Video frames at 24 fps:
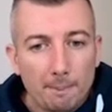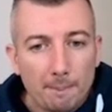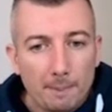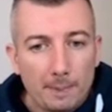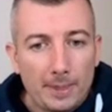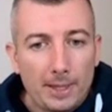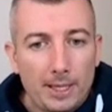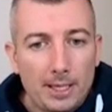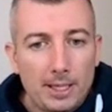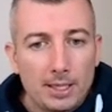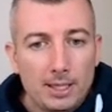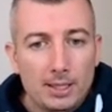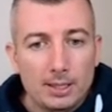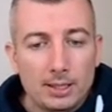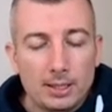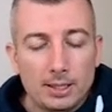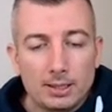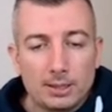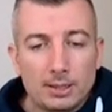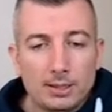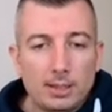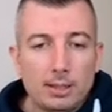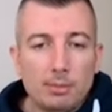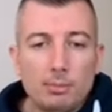
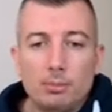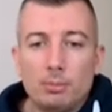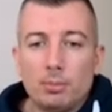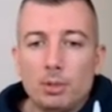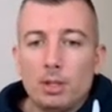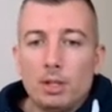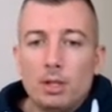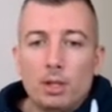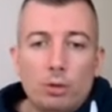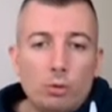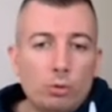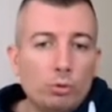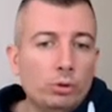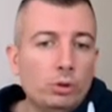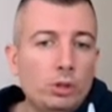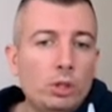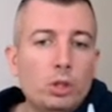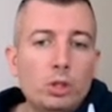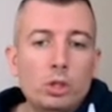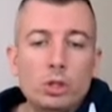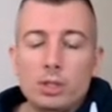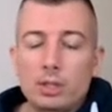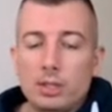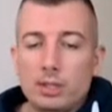in some
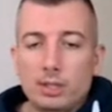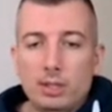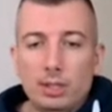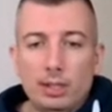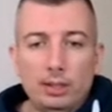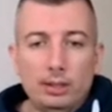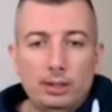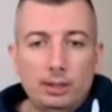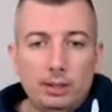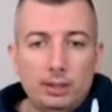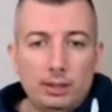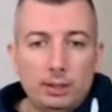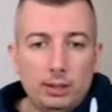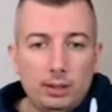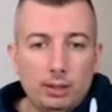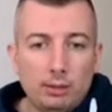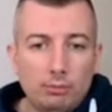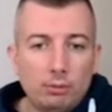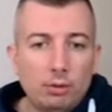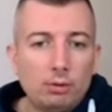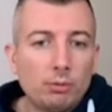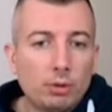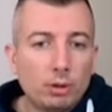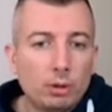conditions that
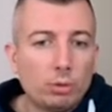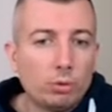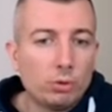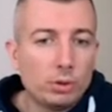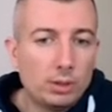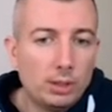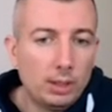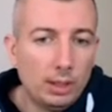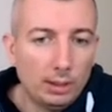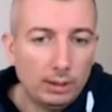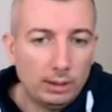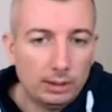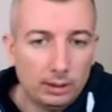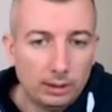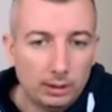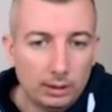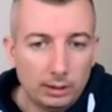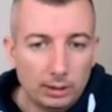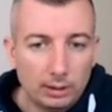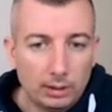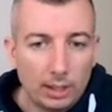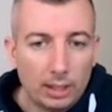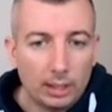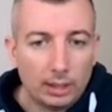we will lose that
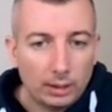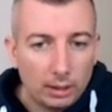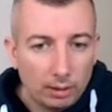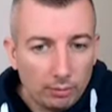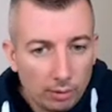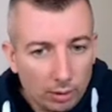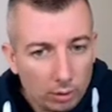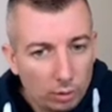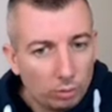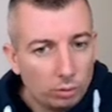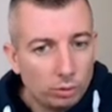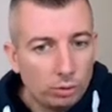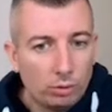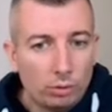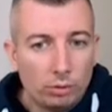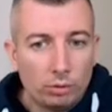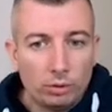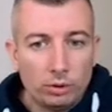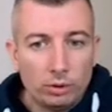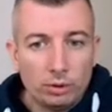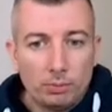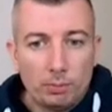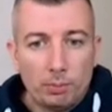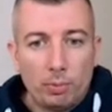activity
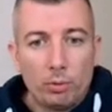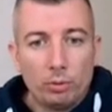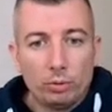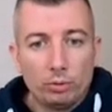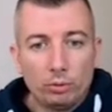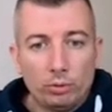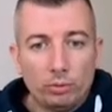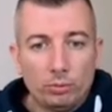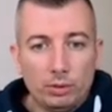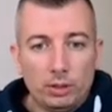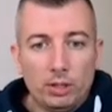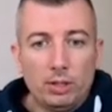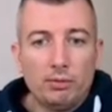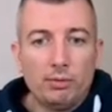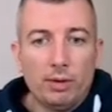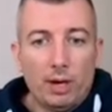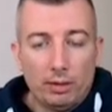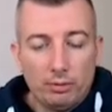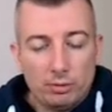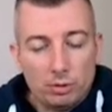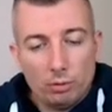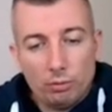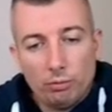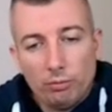on the pawn on
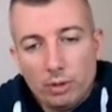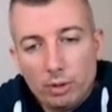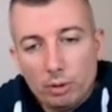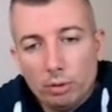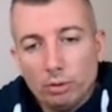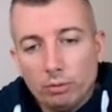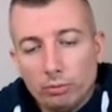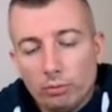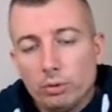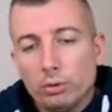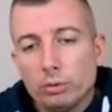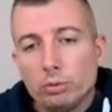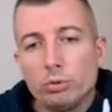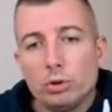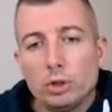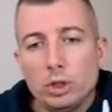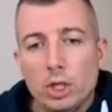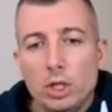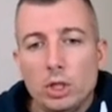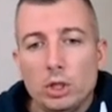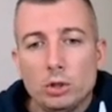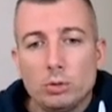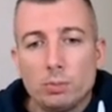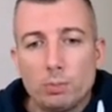d5. So we don't want to
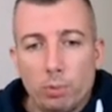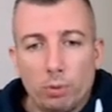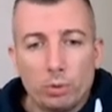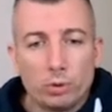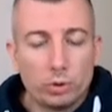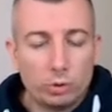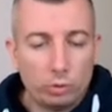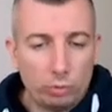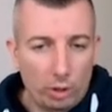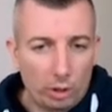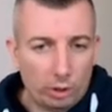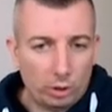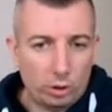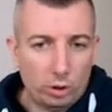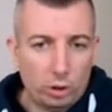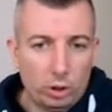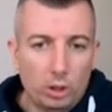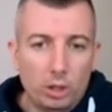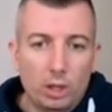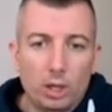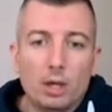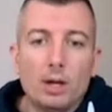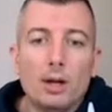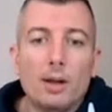change pawn structure
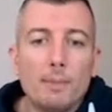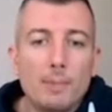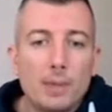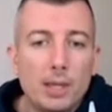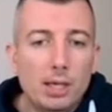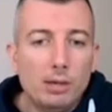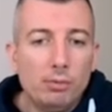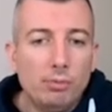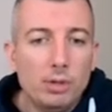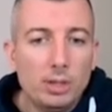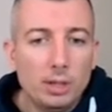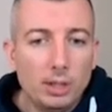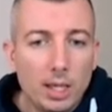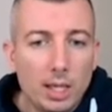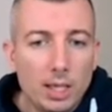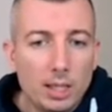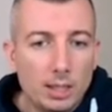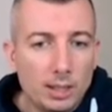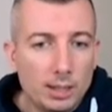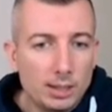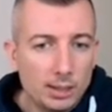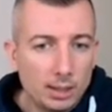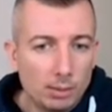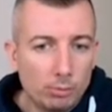here. If we take
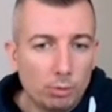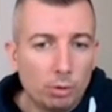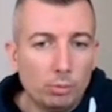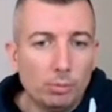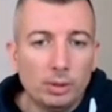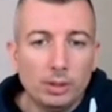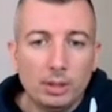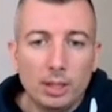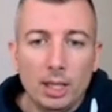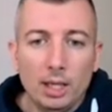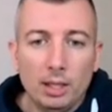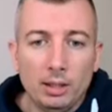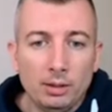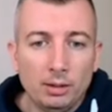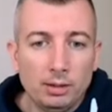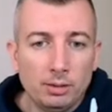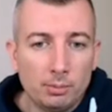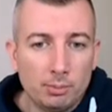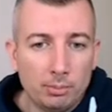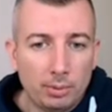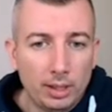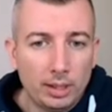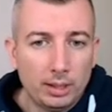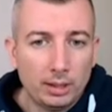in some moment
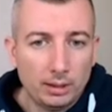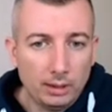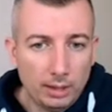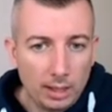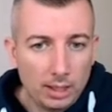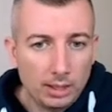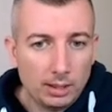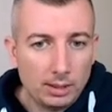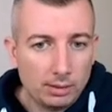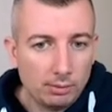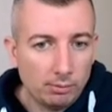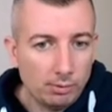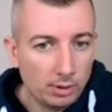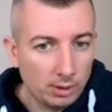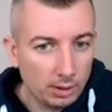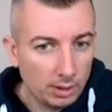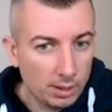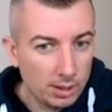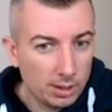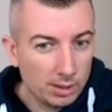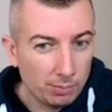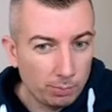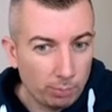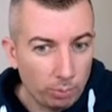and black takes with
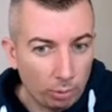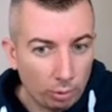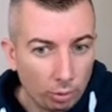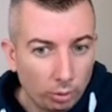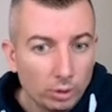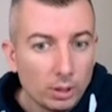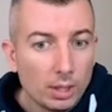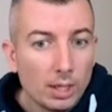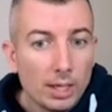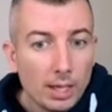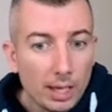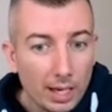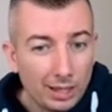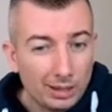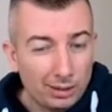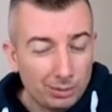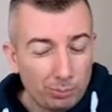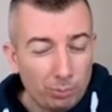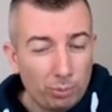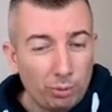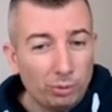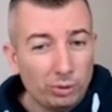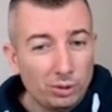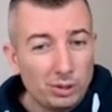his pawn and the
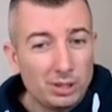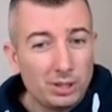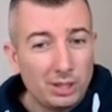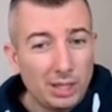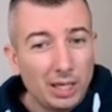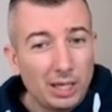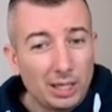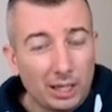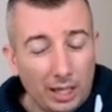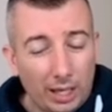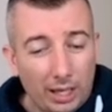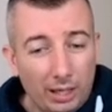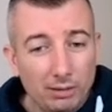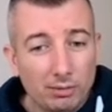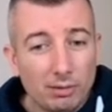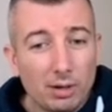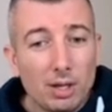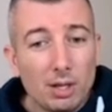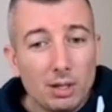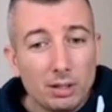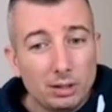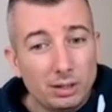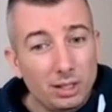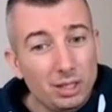pawn stay alive,
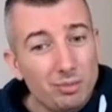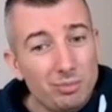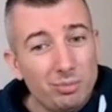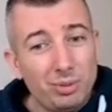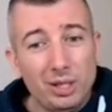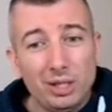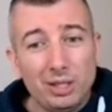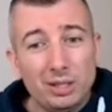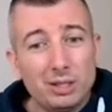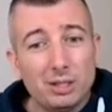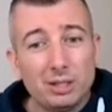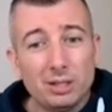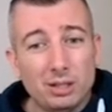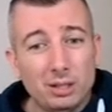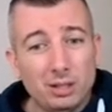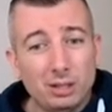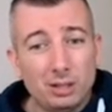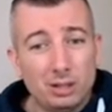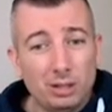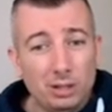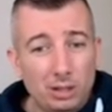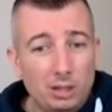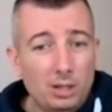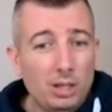then black
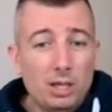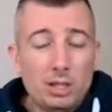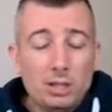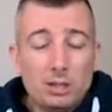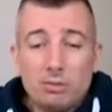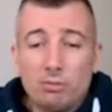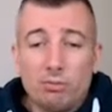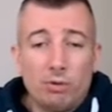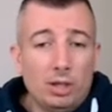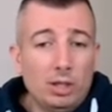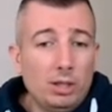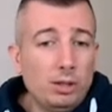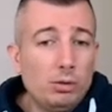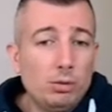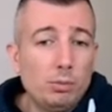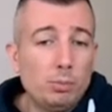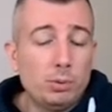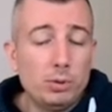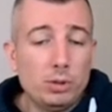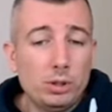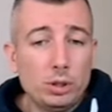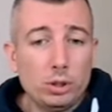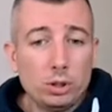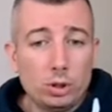has really good
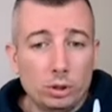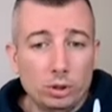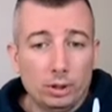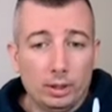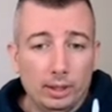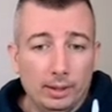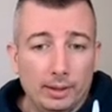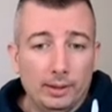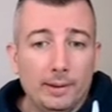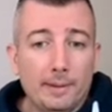position then.